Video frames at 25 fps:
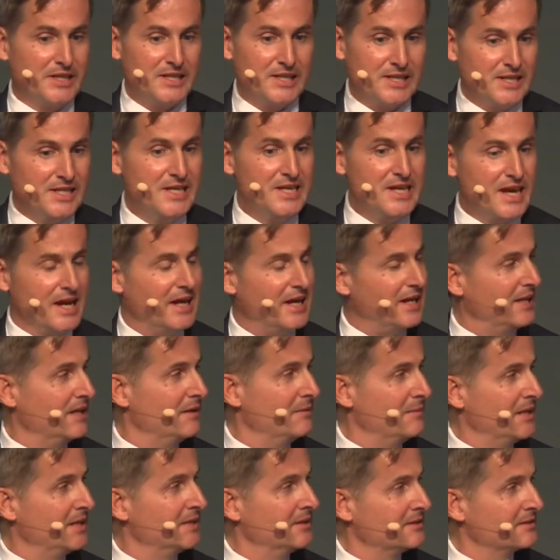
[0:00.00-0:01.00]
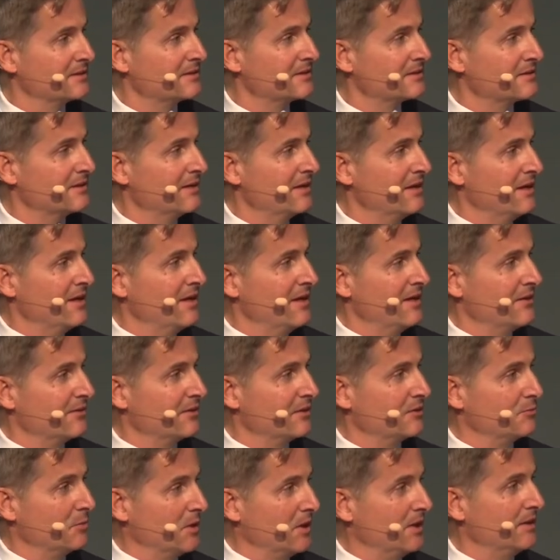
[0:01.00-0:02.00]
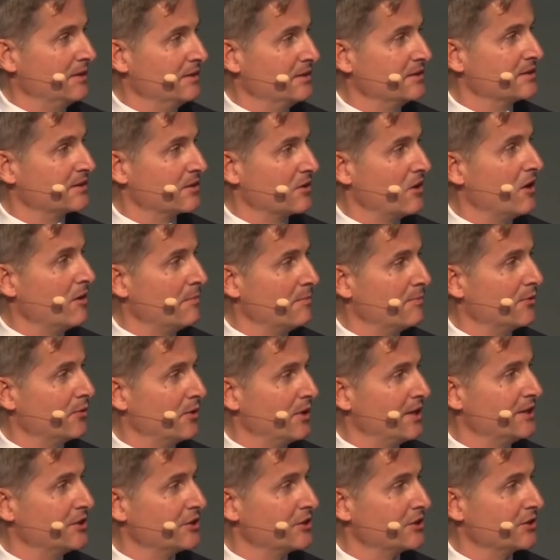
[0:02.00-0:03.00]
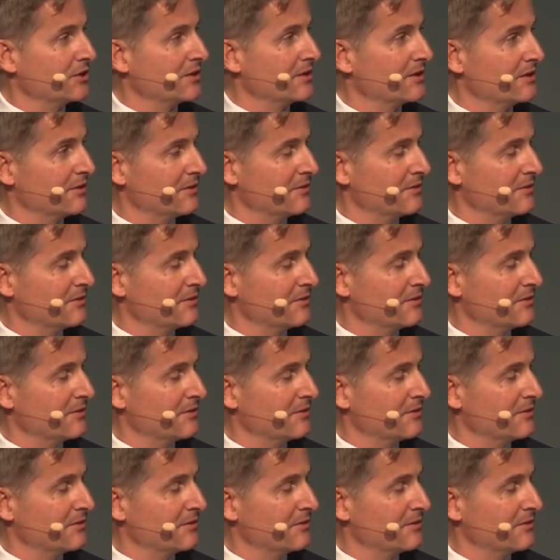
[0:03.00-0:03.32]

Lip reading: key elements that will this cooperation